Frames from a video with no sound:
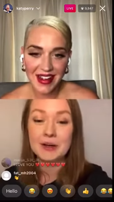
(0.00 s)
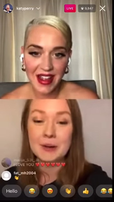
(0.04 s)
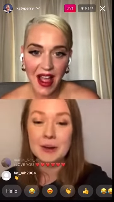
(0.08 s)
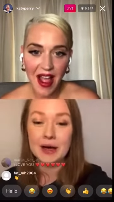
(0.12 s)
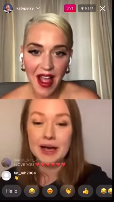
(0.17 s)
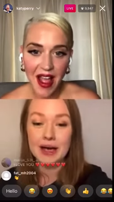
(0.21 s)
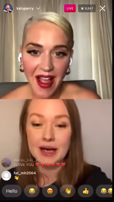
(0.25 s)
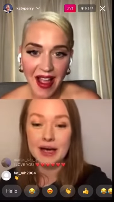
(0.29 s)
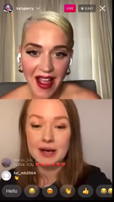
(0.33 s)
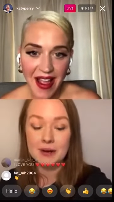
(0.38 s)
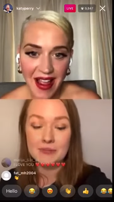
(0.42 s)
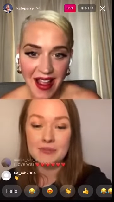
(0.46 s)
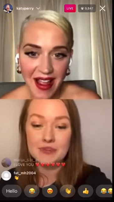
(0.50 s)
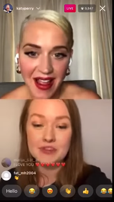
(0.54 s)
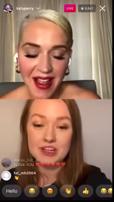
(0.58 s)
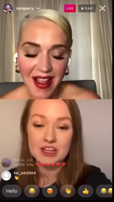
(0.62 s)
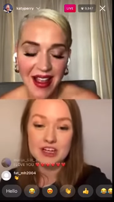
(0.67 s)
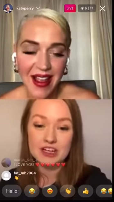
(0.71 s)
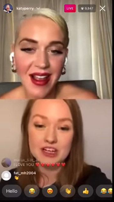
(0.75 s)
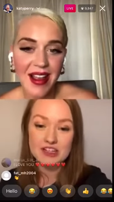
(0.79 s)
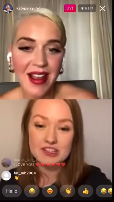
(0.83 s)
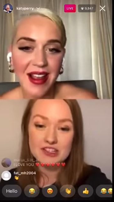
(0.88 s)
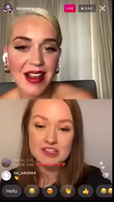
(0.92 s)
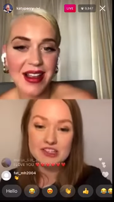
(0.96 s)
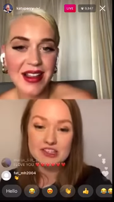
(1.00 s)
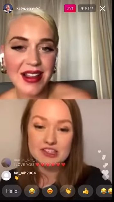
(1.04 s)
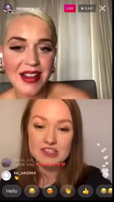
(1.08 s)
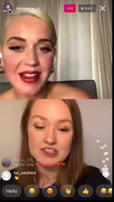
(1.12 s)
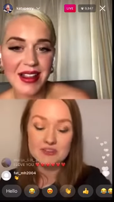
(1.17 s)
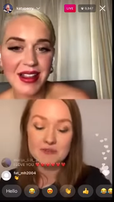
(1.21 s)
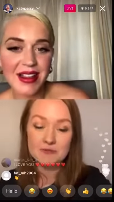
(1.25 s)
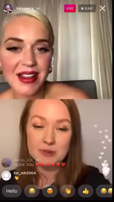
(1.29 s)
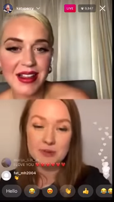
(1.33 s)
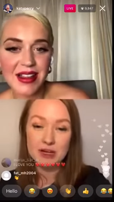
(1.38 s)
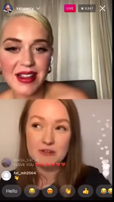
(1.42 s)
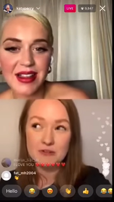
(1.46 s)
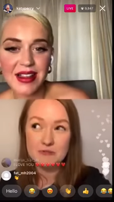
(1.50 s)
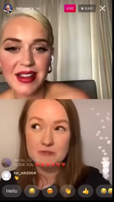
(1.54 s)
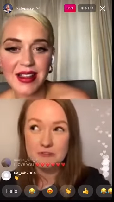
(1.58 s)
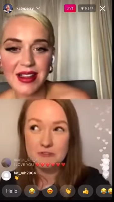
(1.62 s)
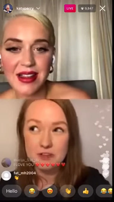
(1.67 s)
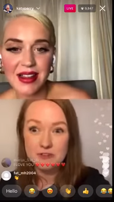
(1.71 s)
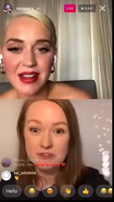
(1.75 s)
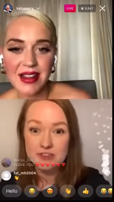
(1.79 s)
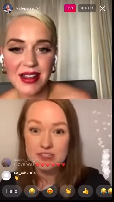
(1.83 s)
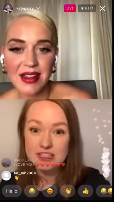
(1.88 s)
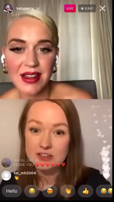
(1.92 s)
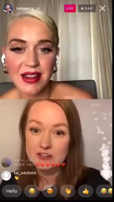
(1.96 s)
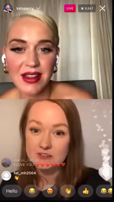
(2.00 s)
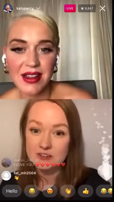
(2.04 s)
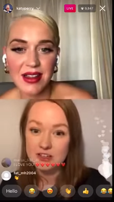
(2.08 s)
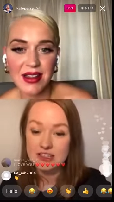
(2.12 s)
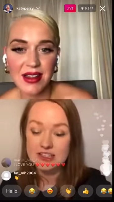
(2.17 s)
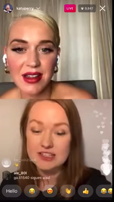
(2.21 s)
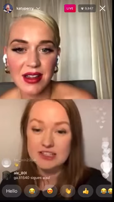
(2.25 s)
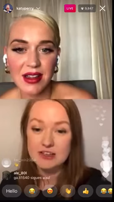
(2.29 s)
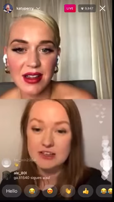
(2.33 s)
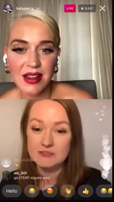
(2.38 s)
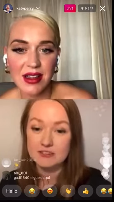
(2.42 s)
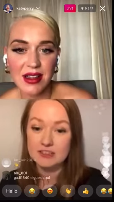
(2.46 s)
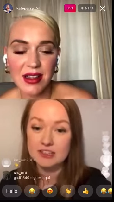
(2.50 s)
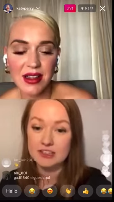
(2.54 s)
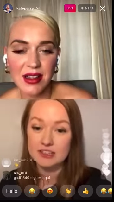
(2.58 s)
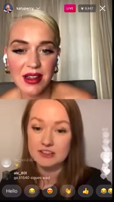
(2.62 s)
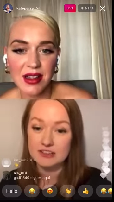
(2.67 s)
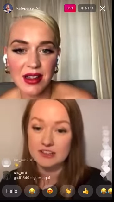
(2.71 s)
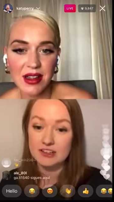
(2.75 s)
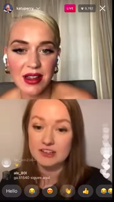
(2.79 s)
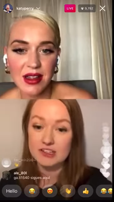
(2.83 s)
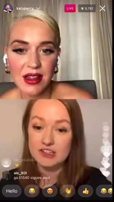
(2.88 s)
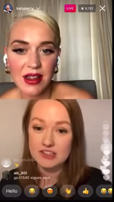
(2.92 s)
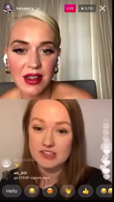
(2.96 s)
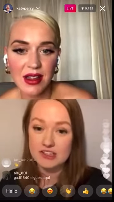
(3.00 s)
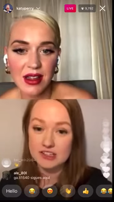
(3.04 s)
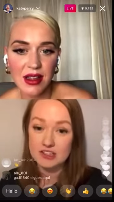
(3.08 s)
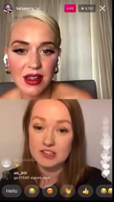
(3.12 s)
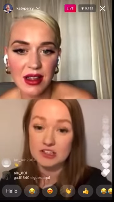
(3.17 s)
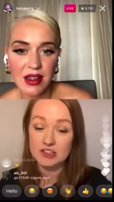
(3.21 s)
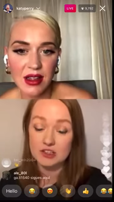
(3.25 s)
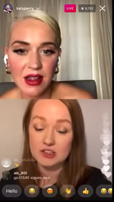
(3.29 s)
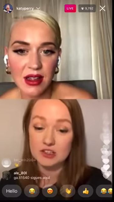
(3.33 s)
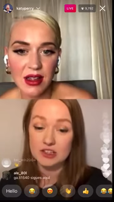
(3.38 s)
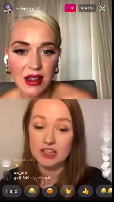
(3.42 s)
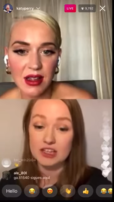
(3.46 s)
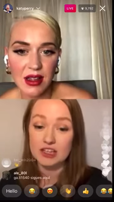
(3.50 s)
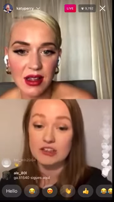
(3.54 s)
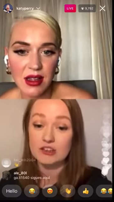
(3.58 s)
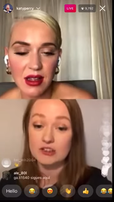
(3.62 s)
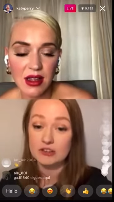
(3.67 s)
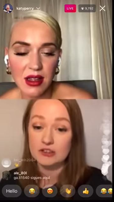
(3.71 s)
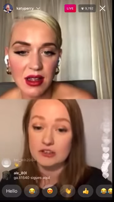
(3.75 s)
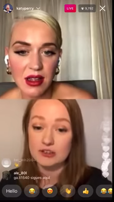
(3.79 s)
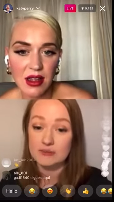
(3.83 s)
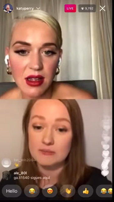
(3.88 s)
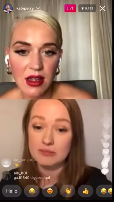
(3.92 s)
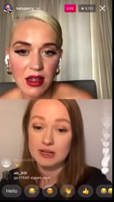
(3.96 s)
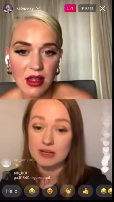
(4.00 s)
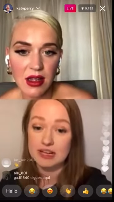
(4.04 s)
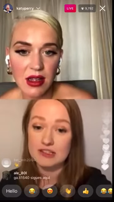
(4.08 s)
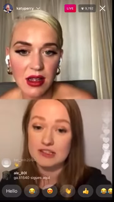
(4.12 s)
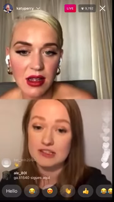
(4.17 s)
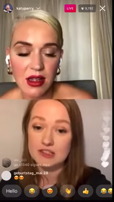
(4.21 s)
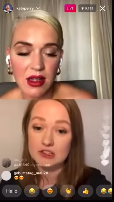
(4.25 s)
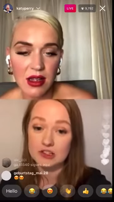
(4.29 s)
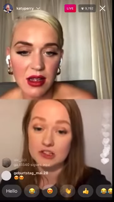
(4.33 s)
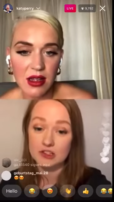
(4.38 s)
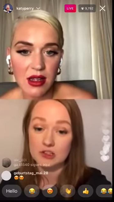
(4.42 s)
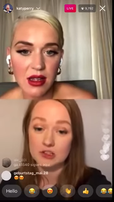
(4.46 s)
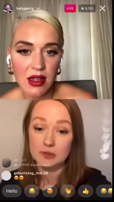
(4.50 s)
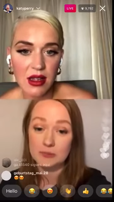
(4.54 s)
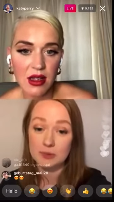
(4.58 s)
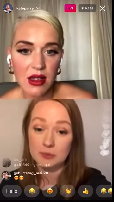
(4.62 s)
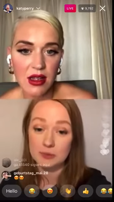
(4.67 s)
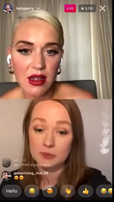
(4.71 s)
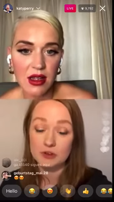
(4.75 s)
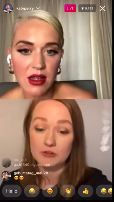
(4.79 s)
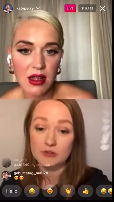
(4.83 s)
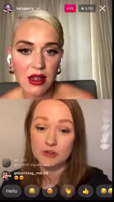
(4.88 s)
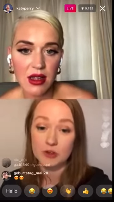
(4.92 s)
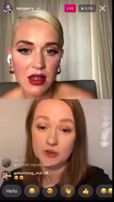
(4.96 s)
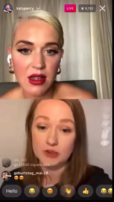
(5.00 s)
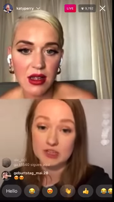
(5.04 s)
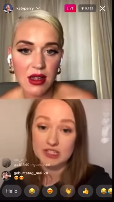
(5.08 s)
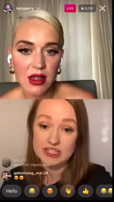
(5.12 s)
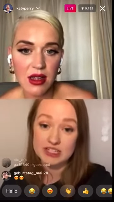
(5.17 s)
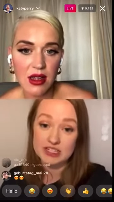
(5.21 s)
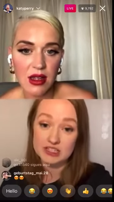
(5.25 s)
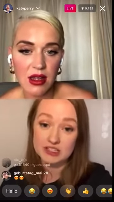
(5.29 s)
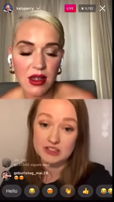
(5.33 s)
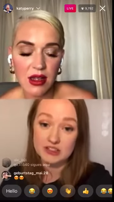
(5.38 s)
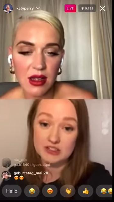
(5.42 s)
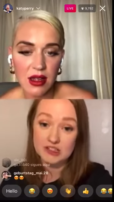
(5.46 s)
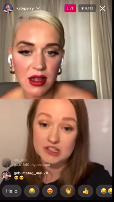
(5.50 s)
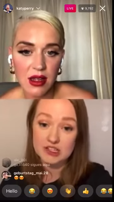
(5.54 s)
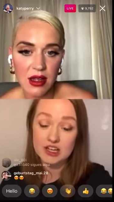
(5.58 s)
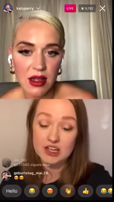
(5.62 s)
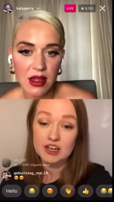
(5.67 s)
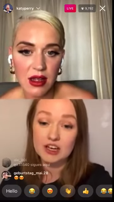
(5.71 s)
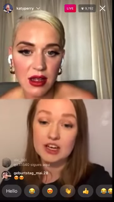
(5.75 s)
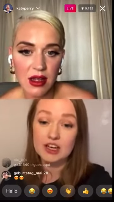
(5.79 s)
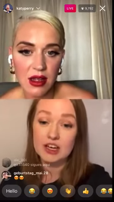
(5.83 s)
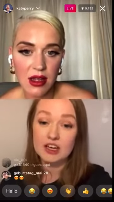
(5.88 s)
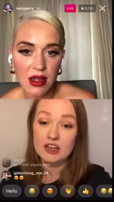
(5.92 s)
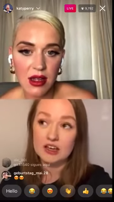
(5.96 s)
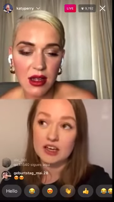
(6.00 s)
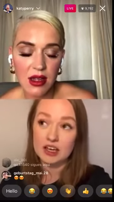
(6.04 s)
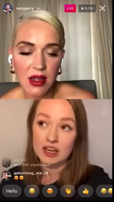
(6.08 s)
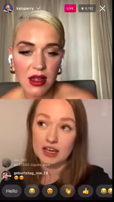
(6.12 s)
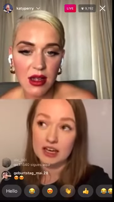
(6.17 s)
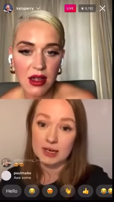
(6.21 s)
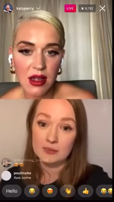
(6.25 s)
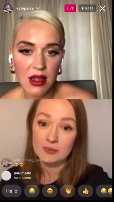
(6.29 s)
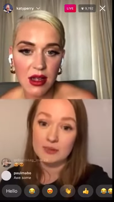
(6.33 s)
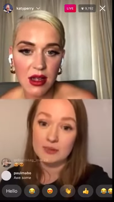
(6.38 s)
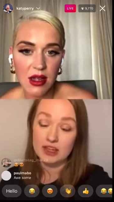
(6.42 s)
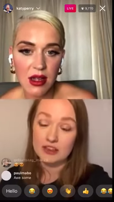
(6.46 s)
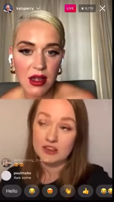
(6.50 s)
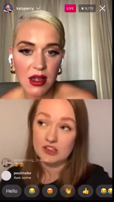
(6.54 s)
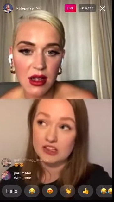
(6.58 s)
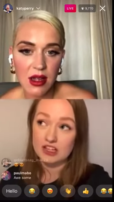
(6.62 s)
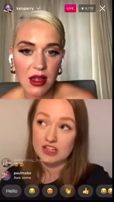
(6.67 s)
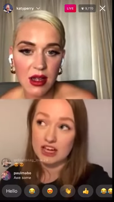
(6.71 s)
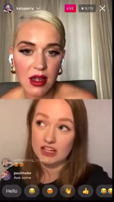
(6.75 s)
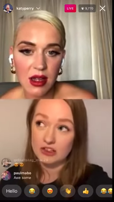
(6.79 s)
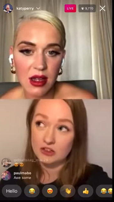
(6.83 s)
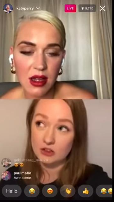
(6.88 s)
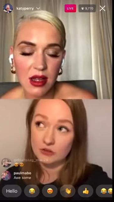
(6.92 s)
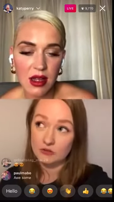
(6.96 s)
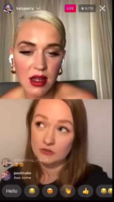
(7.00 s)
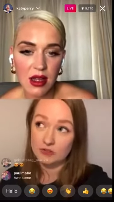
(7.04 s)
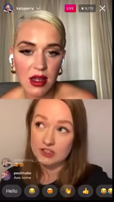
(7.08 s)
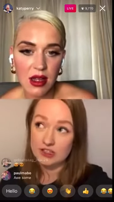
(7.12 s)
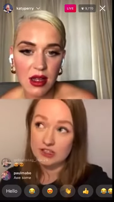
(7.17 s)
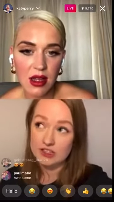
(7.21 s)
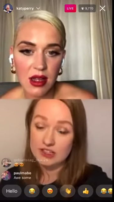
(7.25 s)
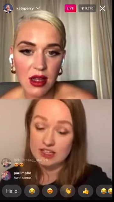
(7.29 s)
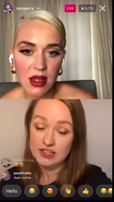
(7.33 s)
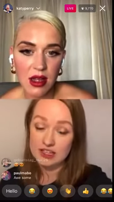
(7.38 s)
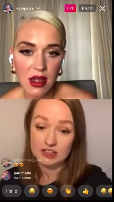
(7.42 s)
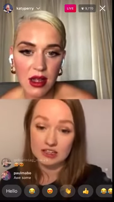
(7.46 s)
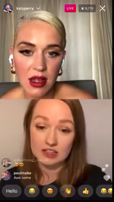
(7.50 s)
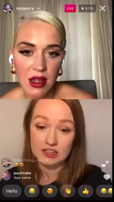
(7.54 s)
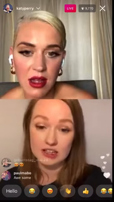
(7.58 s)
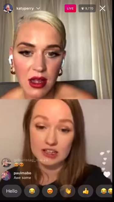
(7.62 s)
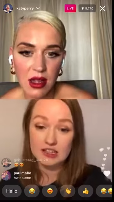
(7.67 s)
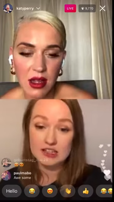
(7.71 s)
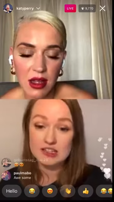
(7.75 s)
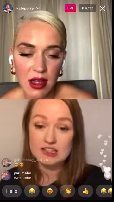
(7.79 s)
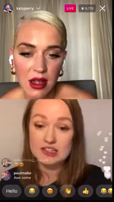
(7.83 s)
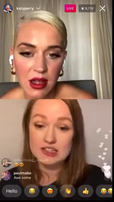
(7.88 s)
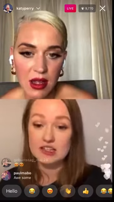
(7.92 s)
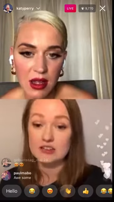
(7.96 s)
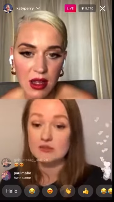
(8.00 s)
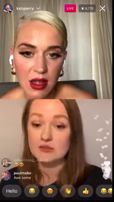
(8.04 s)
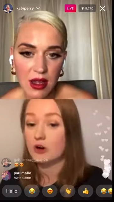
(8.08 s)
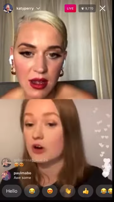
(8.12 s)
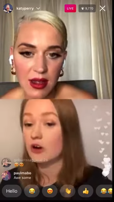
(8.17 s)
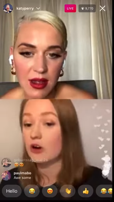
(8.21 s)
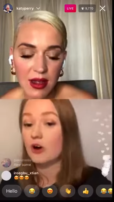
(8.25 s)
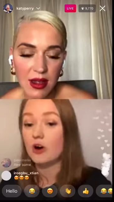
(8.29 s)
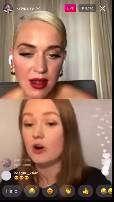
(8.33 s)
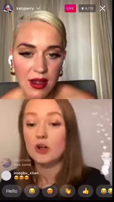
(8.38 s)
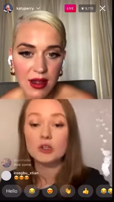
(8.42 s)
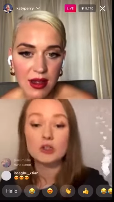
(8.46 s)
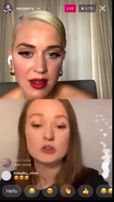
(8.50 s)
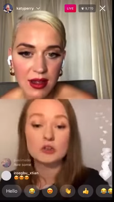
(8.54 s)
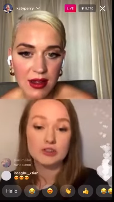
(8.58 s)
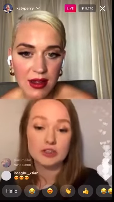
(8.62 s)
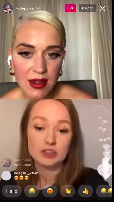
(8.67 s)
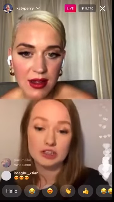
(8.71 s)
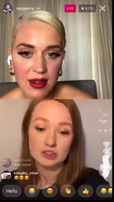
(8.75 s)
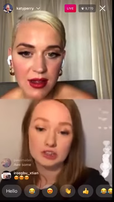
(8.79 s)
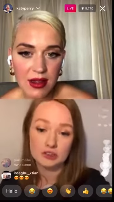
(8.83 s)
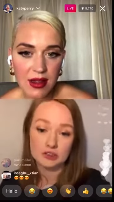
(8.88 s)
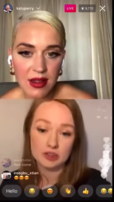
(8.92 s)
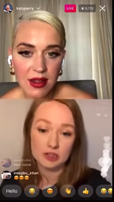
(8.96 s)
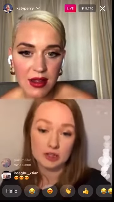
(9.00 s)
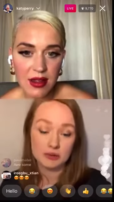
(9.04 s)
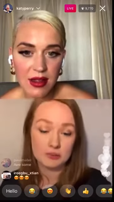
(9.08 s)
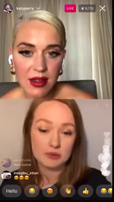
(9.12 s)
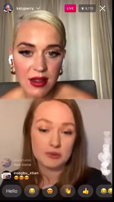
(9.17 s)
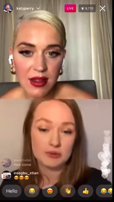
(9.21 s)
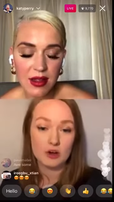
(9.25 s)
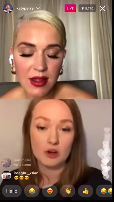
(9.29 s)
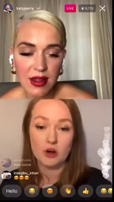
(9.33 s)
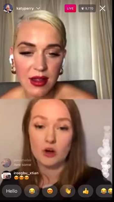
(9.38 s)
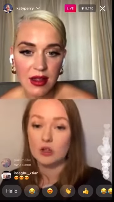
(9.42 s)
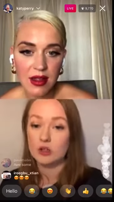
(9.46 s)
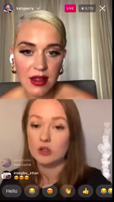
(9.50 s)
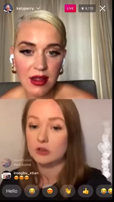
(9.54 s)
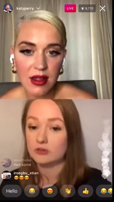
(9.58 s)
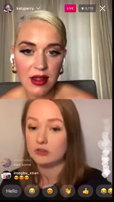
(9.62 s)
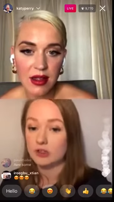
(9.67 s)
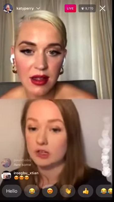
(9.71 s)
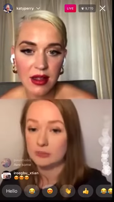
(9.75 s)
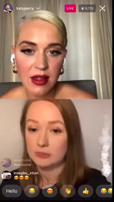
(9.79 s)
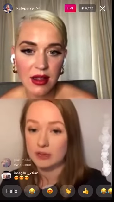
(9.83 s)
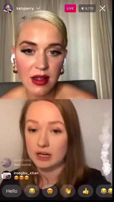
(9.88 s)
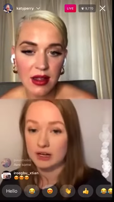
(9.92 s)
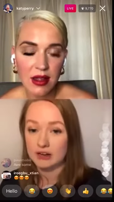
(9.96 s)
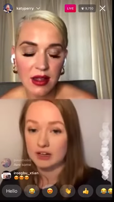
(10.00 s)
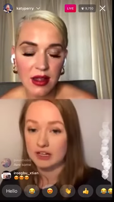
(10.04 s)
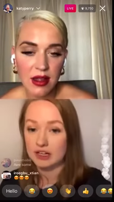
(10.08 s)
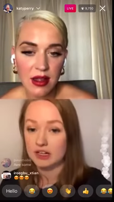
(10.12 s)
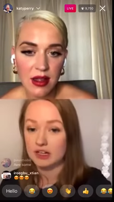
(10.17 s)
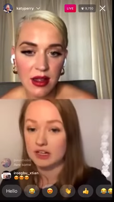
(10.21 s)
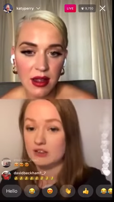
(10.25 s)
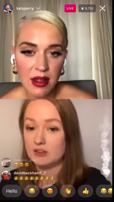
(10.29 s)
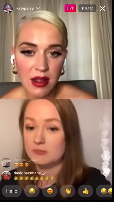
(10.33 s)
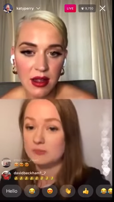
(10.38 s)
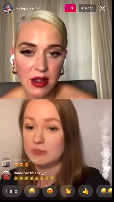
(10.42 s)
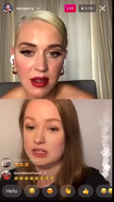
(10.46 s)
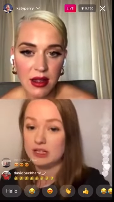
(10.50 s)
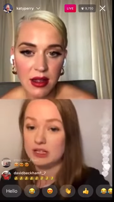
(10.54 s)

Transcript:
Speaker 1: There's about 50 of us every year just in the UK Youth Ambassador group, and we're volunteers. There's a head office in London. We're all over Europe, all over America. There are big